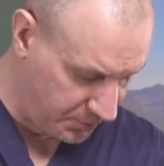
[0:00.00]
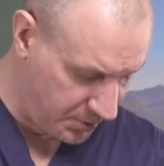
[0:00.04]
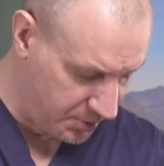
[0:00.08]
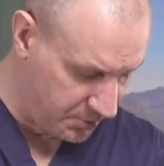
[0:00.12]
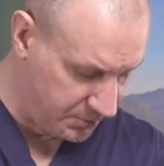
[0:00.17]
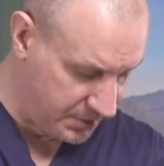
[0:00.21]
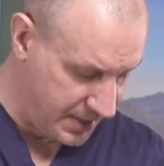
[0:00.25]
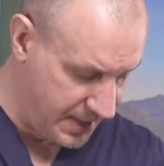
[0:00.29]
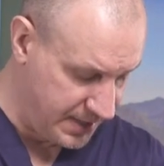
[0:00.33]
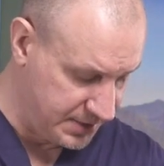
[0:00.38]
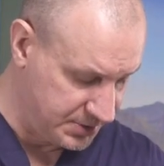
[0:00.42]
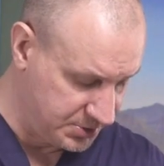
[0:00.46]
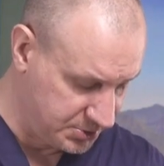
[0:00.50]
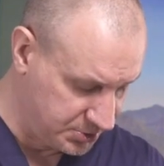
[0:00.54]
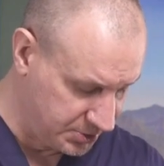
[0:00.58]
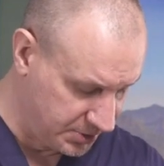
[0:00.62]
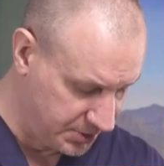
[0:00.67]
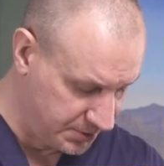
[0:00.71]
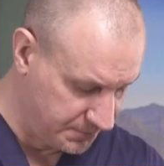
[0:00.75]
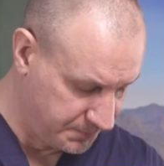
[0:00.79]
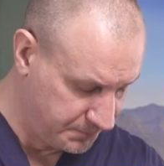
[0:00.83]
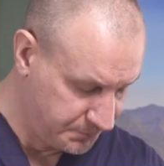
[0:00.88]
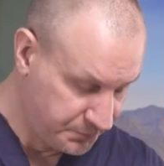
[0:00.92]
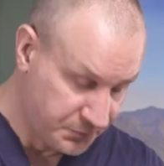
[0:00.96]

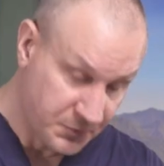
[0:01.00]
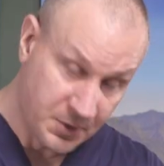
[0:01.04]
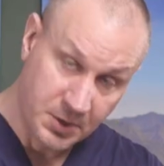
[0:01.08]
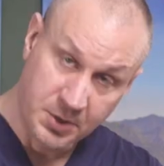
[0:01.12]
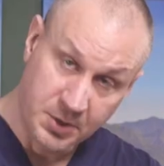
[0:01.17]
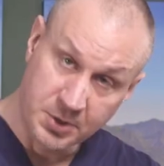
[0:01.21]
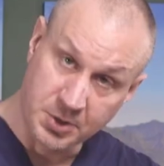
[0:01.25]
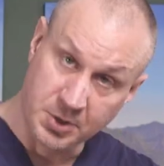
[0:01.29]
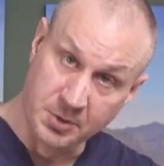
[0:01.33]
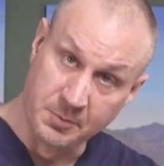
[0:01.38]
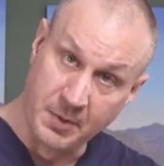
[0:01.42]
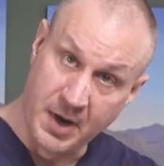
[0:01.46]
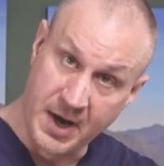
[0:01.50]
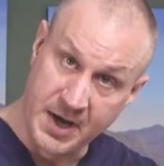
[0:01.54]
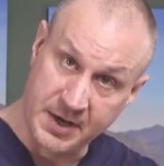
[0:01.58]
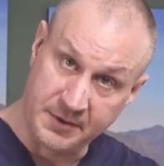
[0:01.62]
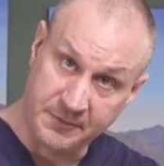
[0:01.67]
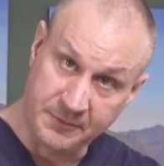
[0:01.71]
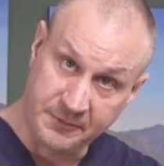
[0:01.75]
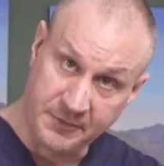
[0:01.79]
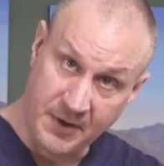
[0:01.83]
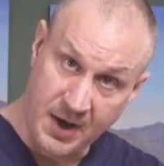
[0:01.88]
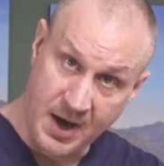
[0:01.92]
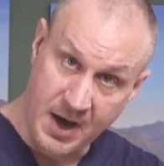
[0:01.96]
pronation, you
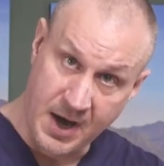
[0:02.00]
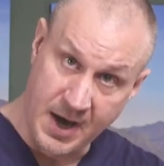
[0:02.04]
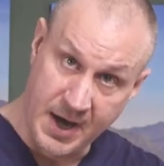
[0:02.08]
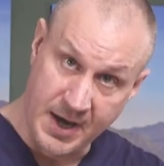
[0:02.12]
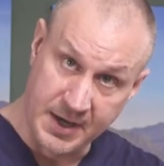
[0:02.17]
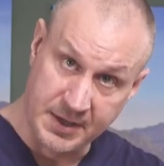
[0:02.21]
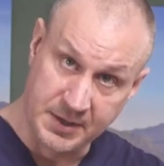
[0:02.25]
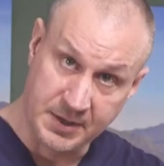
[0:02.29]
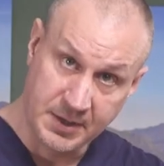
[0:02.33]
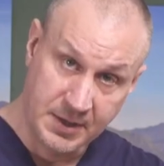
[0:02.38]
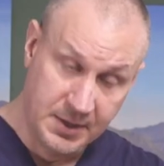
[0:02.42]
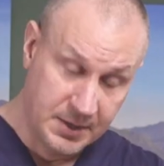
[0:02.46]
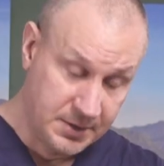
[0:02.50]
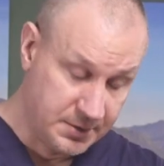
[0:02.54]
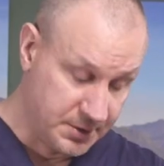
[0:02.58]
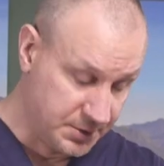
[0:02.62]
might find